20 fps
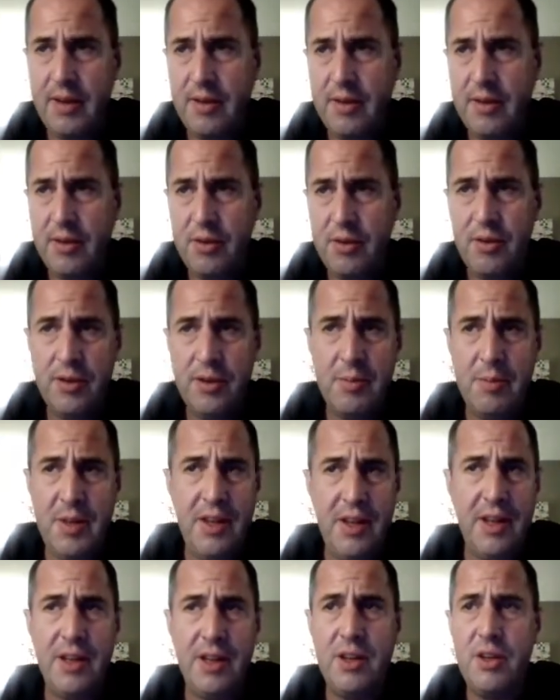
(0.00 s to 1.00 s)
Used to be
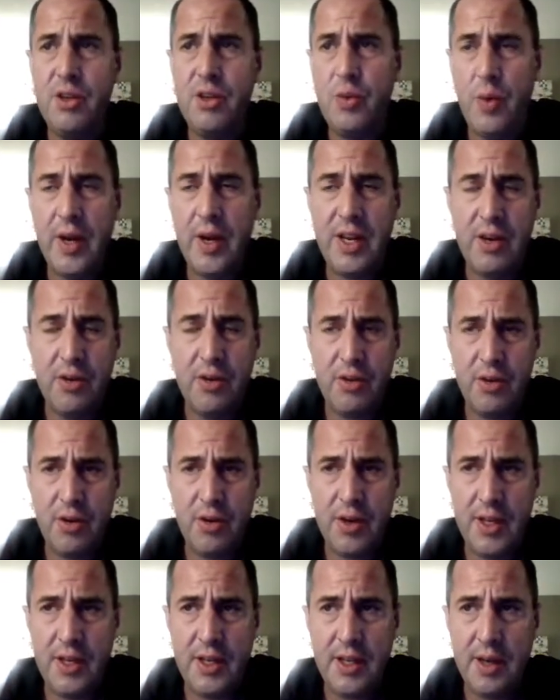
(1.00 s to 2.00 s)
like 20 or
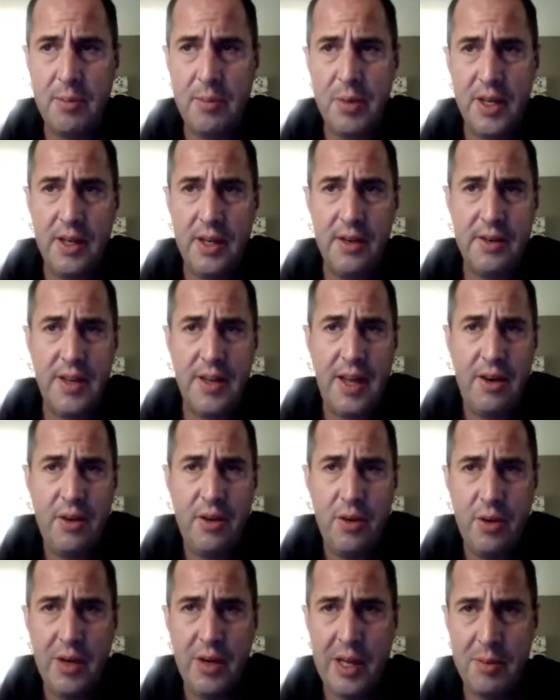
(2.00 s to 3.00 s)
30 companies that
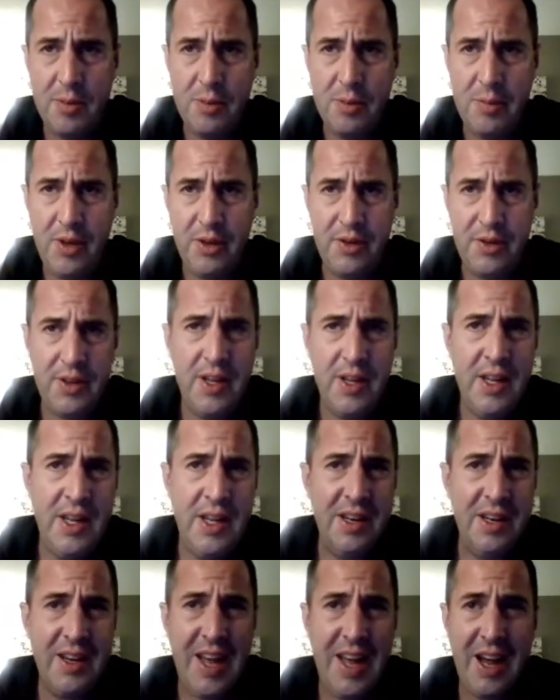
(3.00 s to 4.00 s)
own lumber mills.
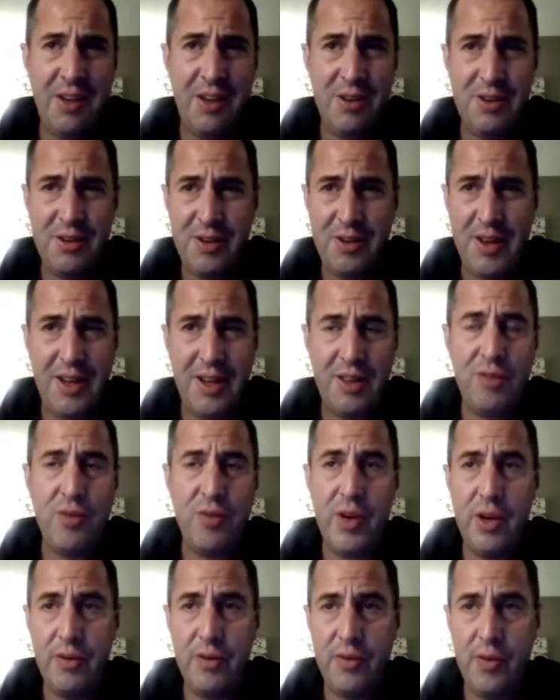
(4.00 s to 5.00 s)
Now there's like
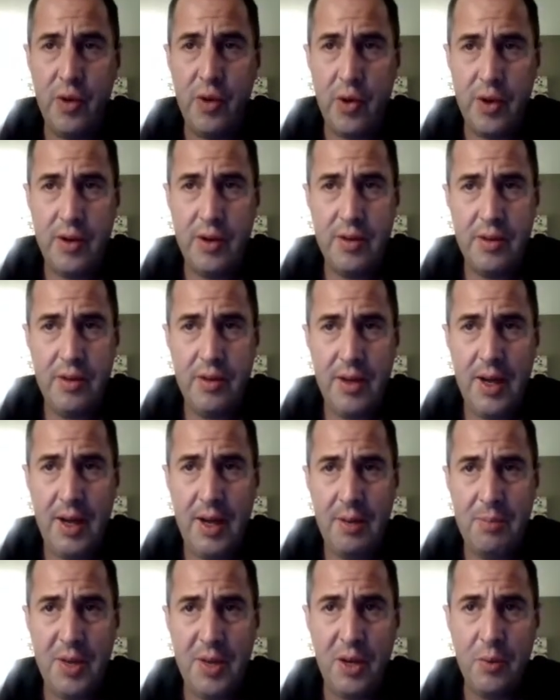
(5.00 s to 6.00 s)
3 or 4
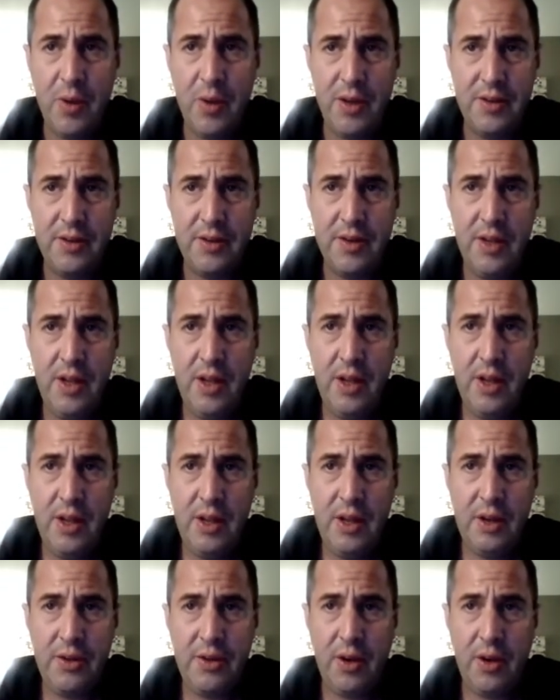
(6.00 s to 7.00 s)
big ones.
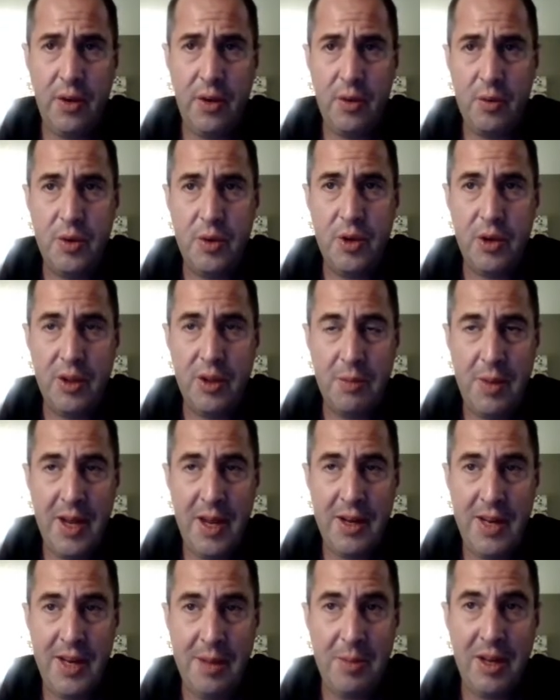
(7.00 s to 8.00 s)
So during the
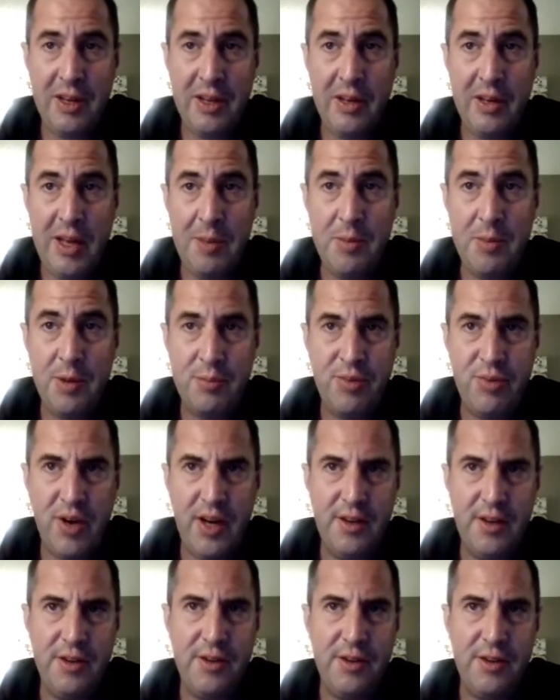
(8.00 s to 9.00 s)
pandemic, lumber
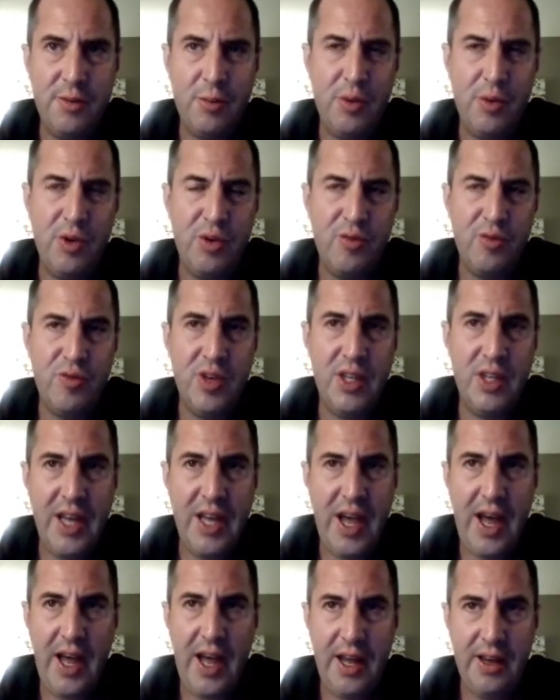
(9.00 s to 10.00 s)
prices were really
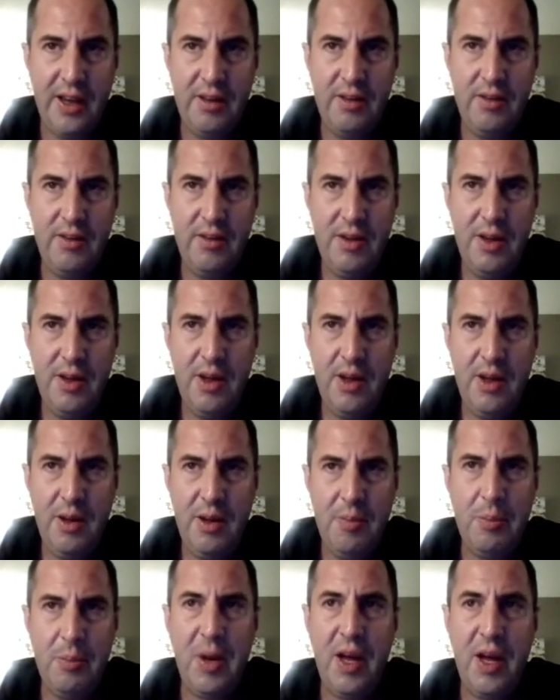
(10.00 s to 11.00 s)
high,
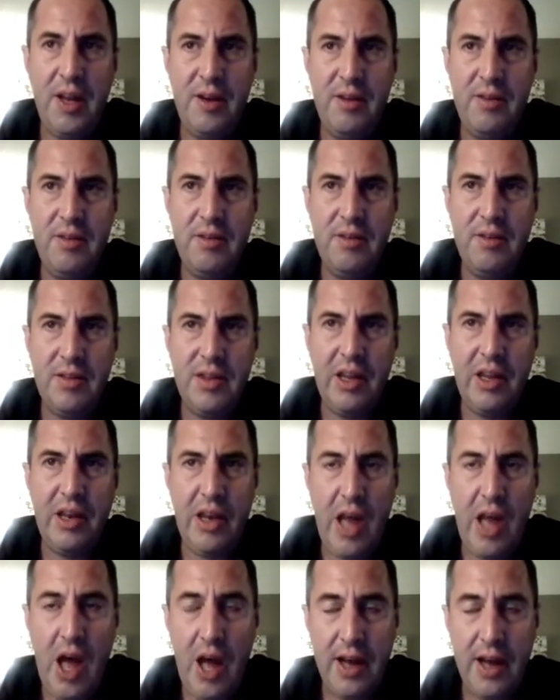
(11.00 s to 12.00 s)
but the
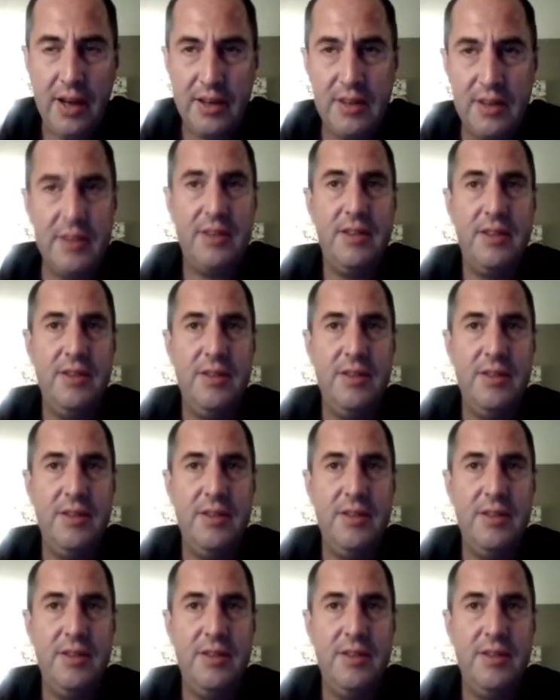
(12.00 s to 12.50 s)
logs